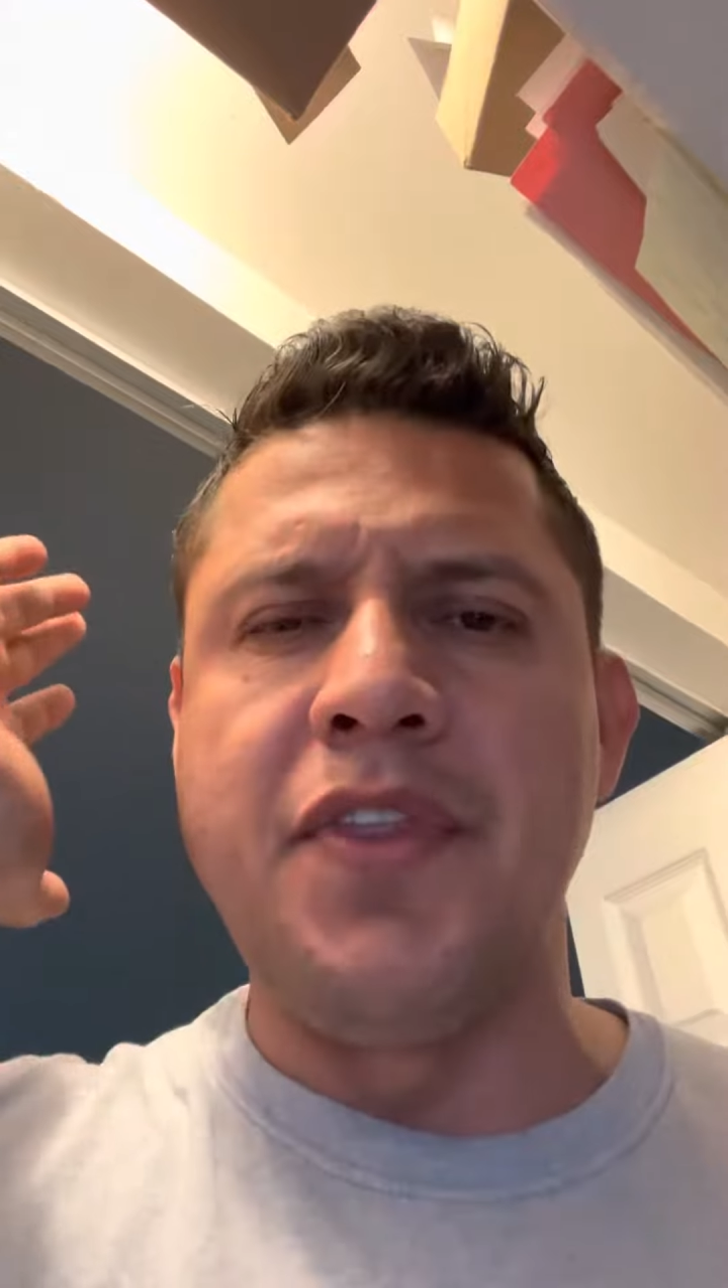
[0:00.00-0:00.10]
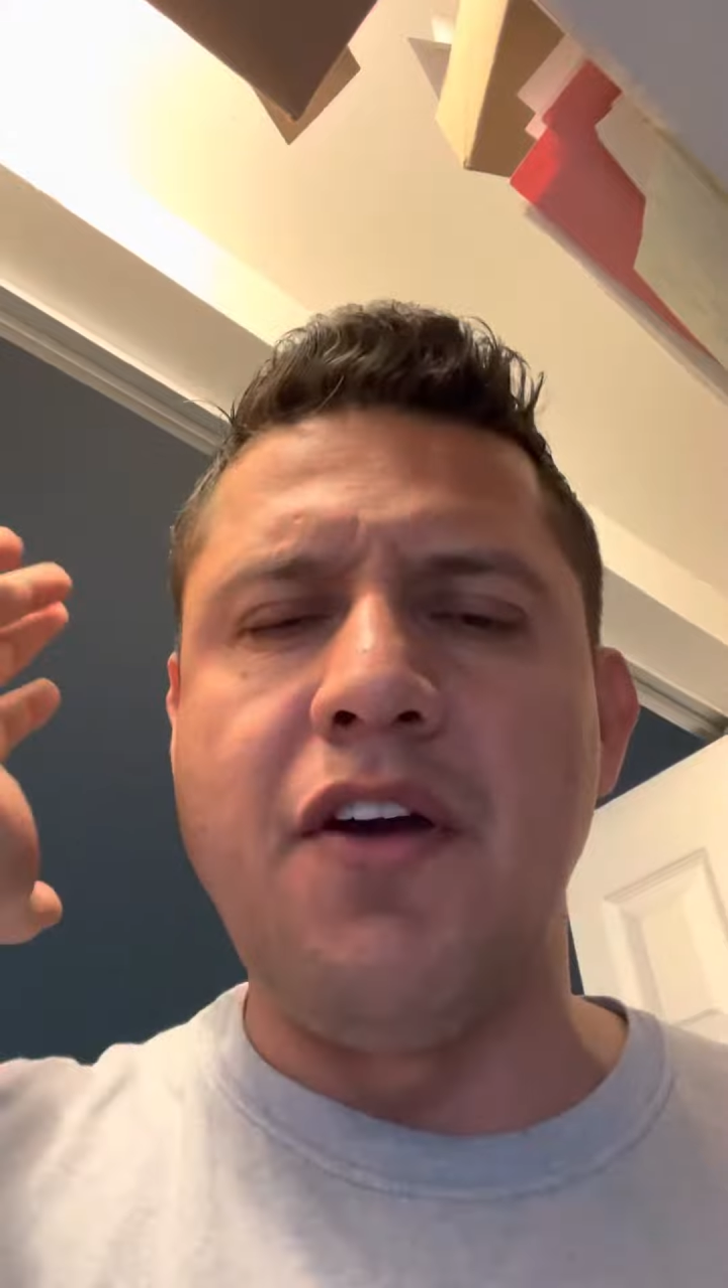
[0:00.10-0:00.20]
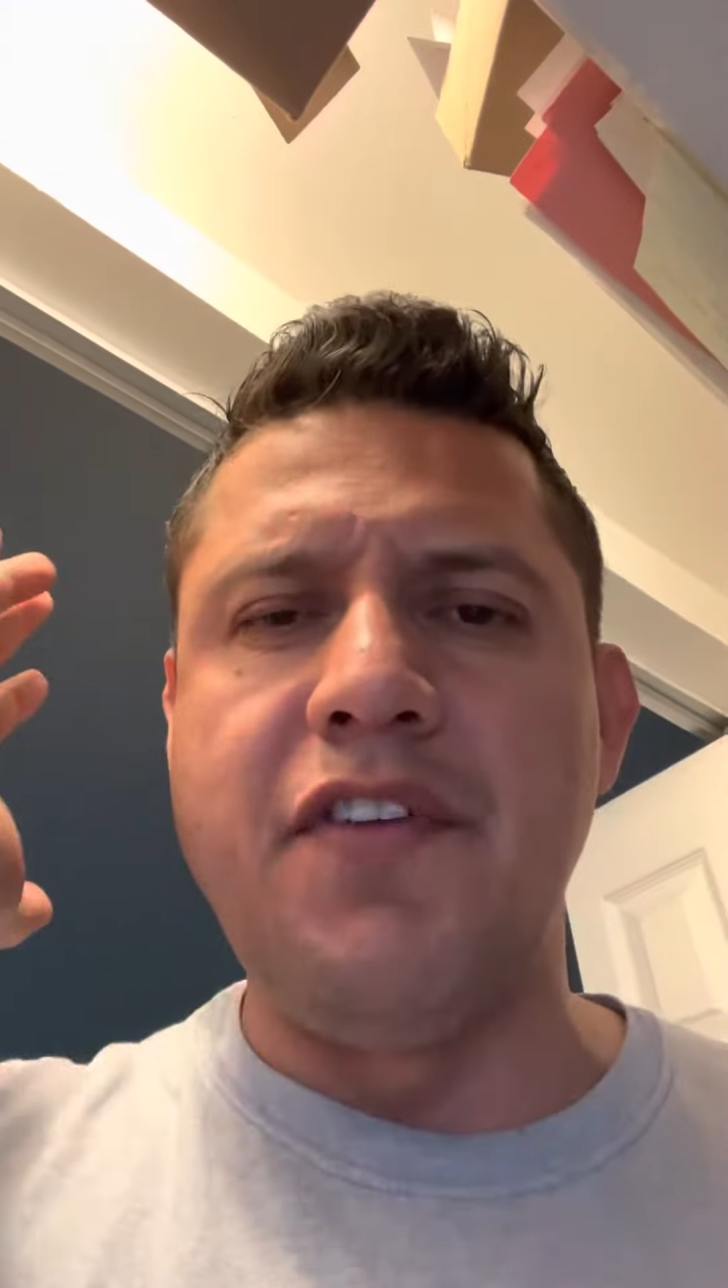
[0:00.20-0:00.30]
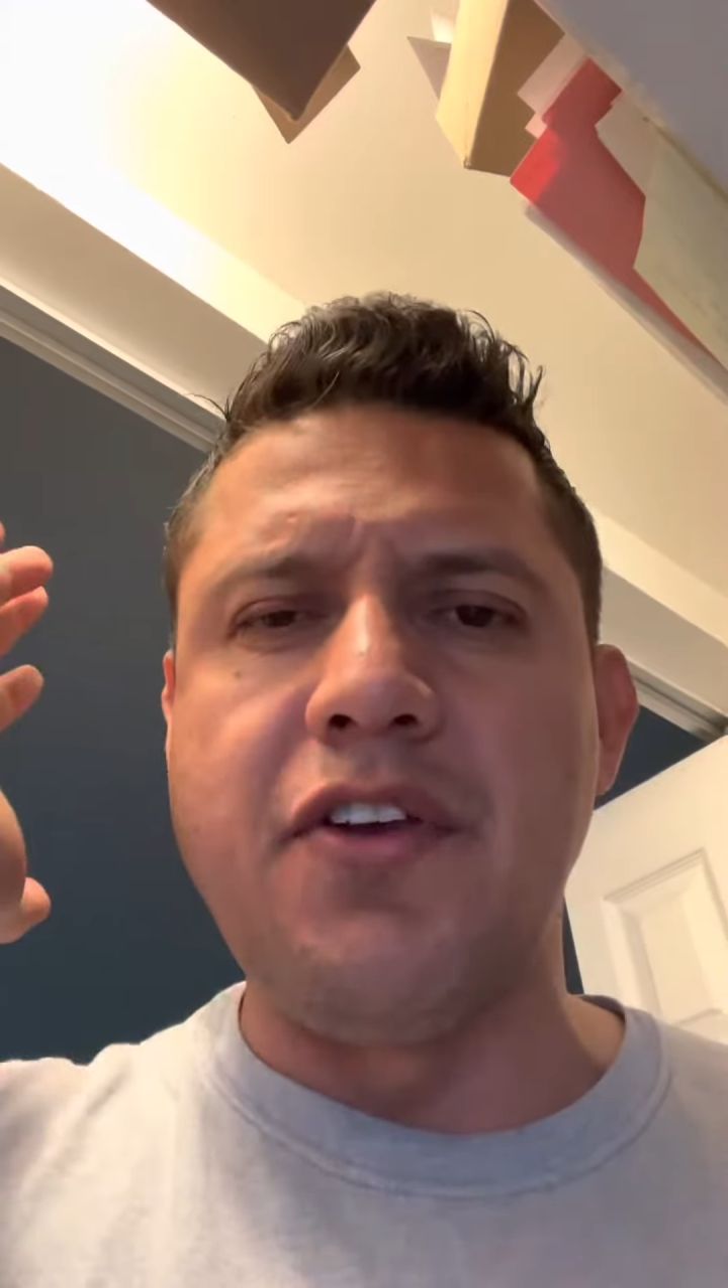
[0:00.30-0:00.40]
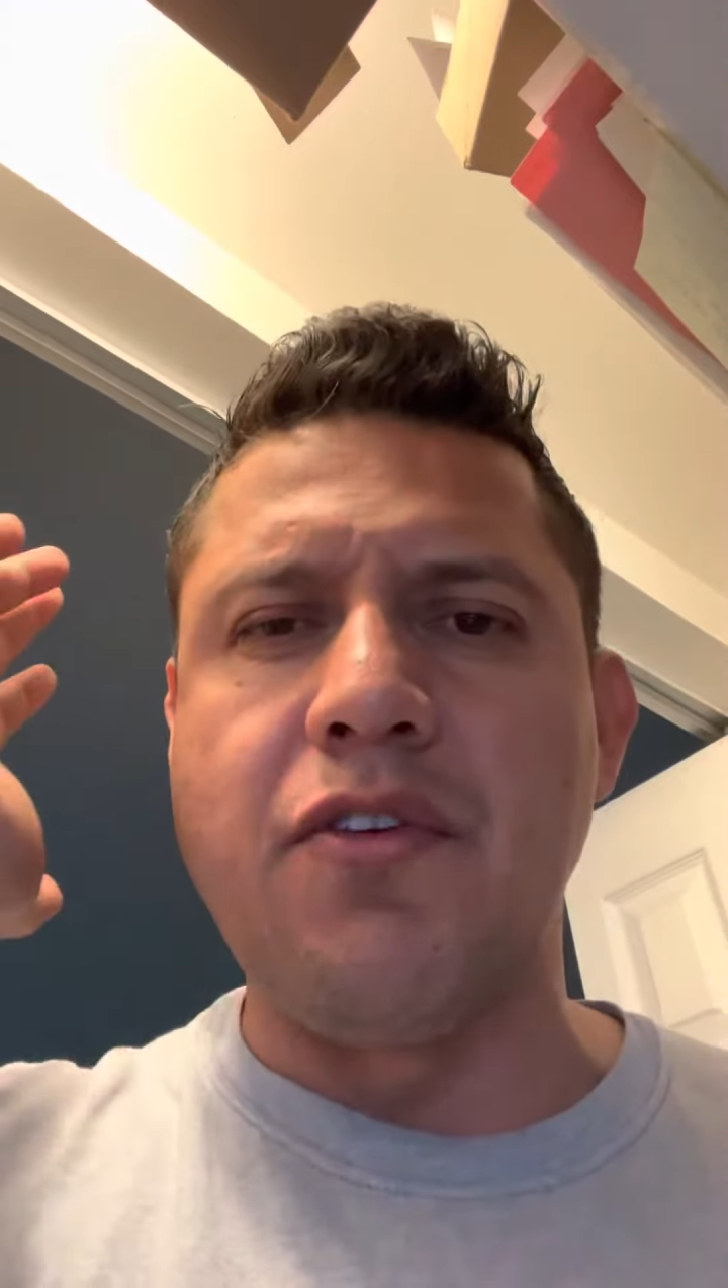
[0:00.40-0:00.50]

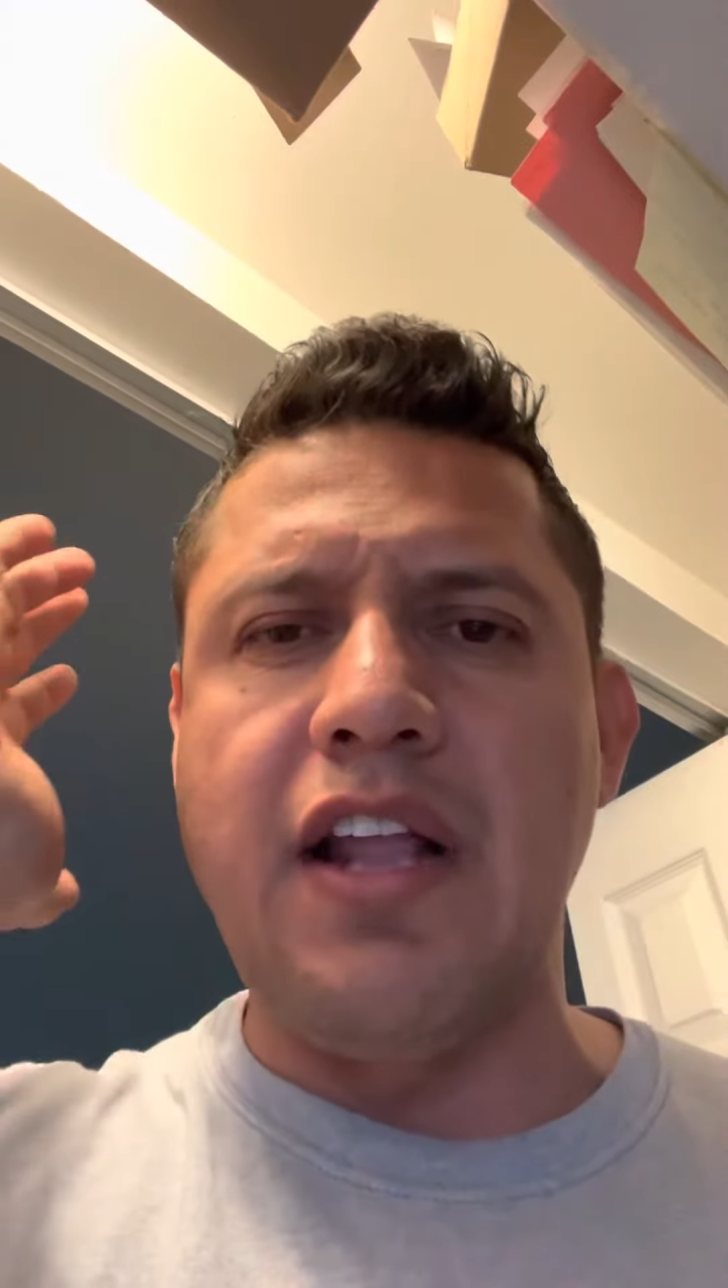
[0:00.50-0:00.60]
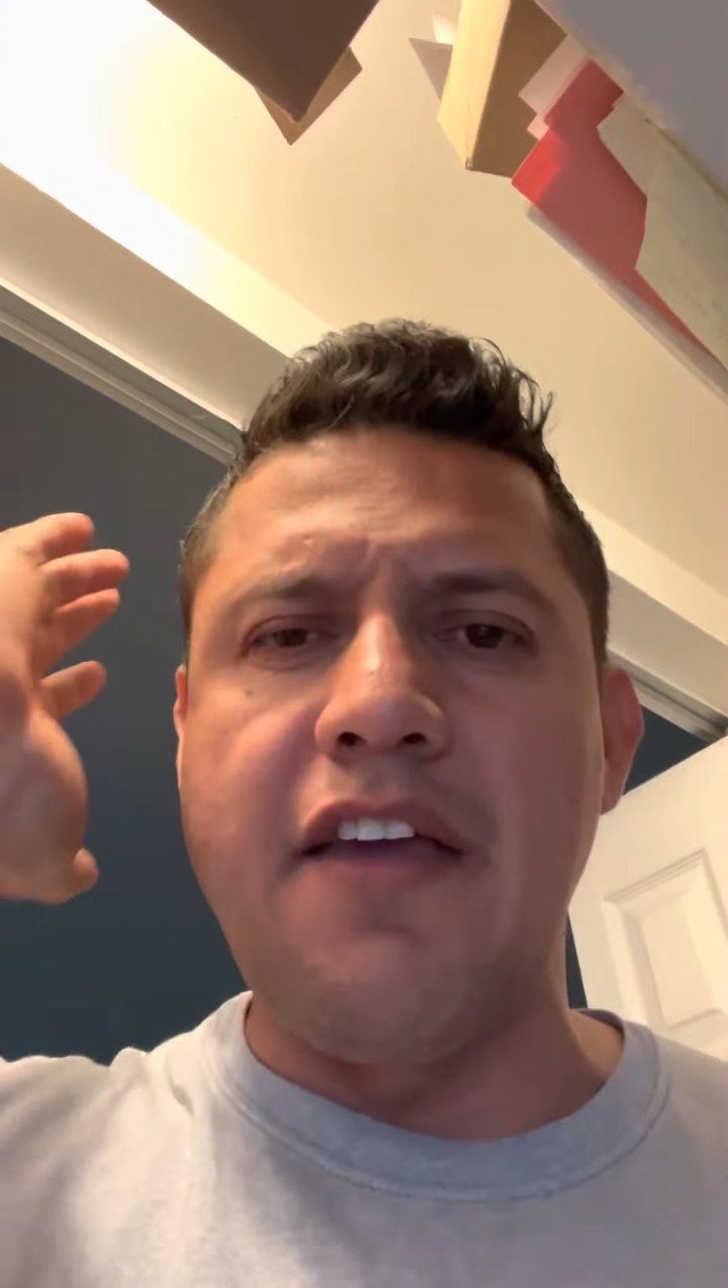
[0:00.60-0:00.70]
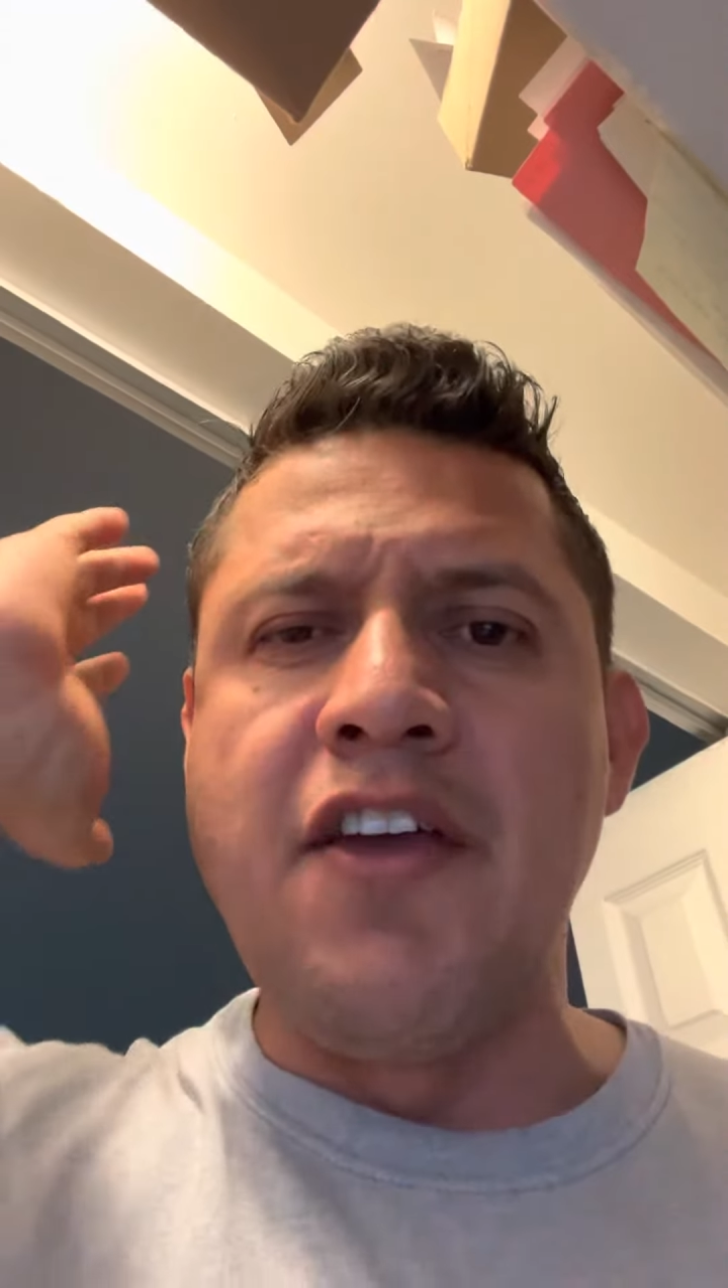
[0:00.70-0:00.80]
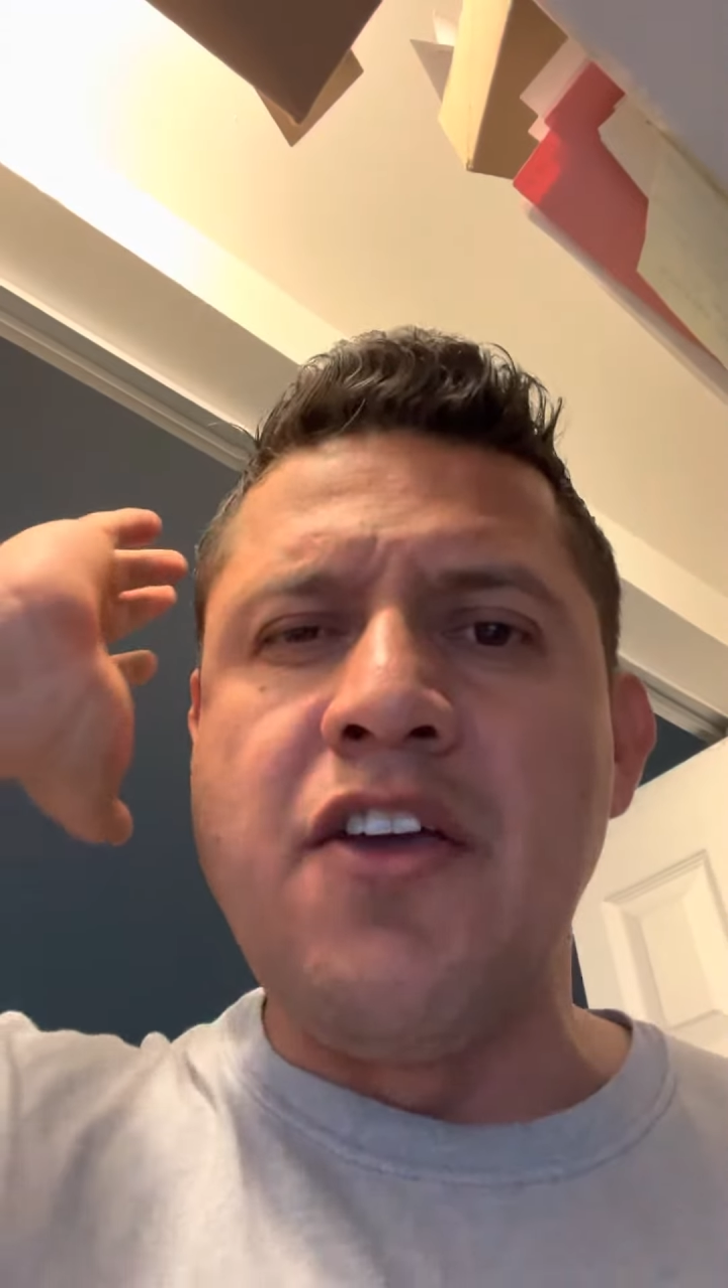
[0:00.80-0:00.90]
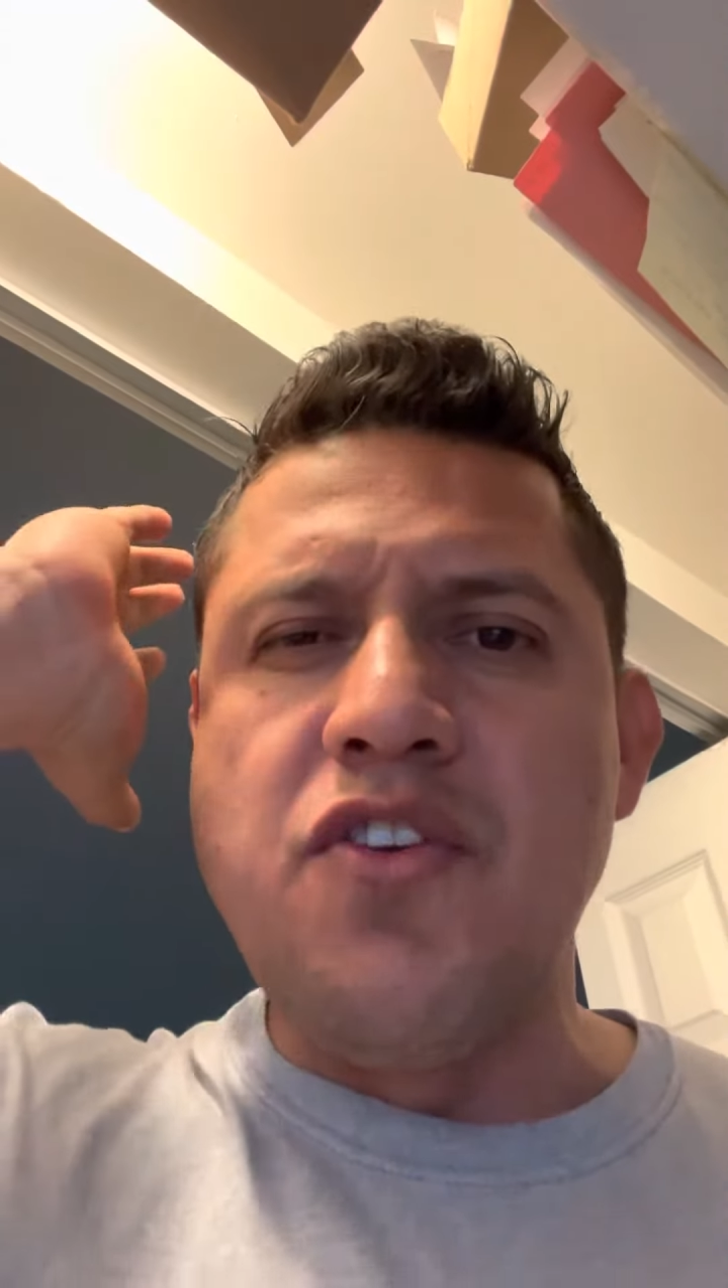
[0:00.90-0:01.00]
over your life.